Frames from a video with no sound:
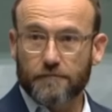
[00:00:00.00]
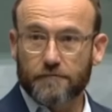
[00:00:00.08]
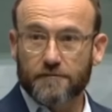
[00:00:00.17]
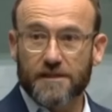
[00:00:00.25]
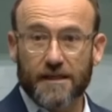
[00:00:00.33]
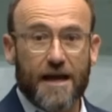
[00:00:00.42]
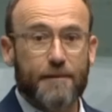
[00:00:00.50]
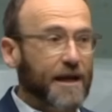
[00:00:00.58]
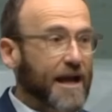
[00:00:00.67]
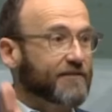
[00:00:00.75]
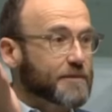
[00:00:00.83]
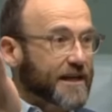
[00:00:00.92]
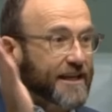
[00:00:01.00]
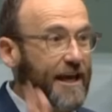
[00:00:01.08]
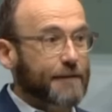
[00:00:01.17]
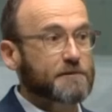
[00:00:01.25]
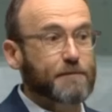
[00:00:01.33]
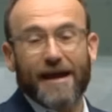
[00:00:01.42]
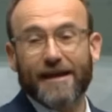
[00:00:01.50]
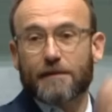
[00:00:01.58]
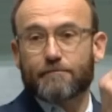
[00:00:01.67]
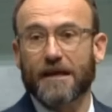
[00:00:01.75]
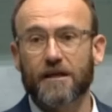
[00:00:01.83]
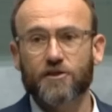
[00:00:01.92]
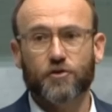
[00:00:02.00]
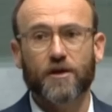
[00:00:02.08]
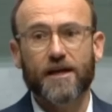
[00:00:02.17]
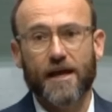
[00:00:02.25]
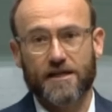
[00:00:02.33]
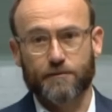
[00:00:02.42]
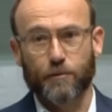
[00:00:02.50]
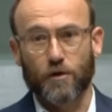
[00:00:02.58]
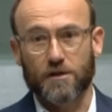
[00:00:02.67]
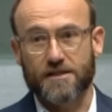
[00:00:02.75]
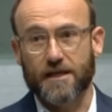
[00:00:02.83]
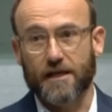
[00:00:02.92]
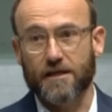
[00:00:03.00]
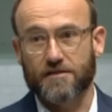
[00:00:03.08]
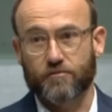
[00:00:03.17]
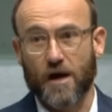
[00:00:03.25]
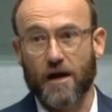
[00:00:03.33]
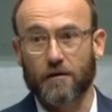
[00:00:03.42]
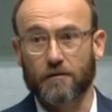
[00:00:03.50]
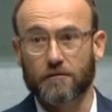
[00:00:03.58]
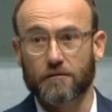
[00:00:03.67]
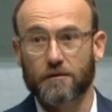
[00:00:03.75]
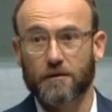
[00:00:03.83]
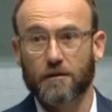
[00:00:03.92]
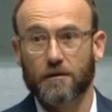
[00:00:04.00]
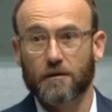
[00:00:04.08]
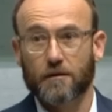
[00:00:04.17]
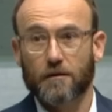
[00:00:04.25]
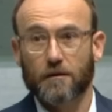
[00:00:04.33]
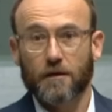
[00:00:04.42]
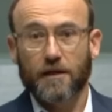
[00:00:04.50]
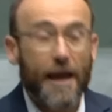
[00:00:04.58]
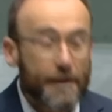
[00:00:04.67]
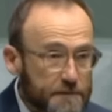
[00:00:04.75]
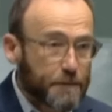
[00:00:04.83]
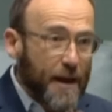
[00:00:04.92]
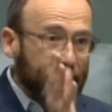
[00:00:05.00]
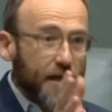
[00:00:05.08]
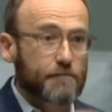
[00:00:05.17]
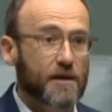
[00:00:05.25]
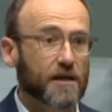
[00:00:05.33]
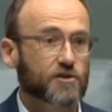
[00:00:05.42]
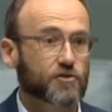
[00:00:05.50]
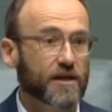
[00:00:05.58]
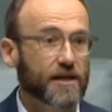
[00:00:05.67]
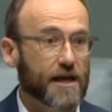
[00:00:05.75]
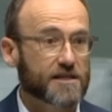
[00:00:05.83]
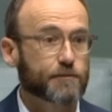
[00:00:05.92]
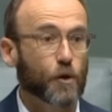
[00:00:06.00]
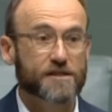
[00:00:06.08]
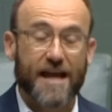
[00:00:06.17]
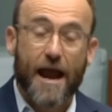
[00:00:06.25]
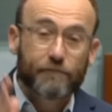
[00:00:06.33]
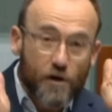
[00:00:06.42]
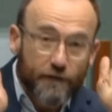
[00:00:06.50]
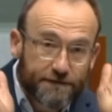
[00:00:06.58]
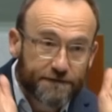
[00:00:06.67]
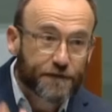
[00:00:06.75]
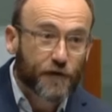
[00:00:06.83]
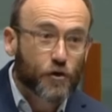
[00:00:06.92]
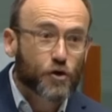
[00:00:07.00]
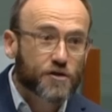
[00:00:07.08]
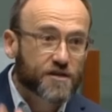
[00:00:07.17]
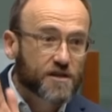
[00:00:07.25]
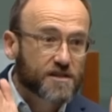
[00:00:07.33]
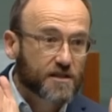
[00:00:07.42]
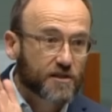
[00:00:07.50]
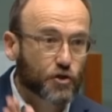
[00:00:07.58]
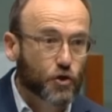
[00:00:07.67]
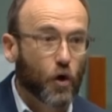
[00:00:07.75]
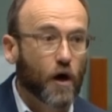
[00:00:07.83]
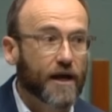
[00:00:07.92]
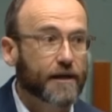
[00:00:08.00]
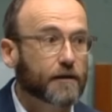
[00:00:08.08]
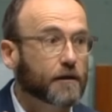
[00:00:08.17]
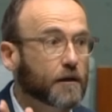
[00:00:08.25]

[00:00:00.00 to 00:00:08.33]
the Labor government keeps backing military exports to Israel. Keeps backing military exports and refuses to join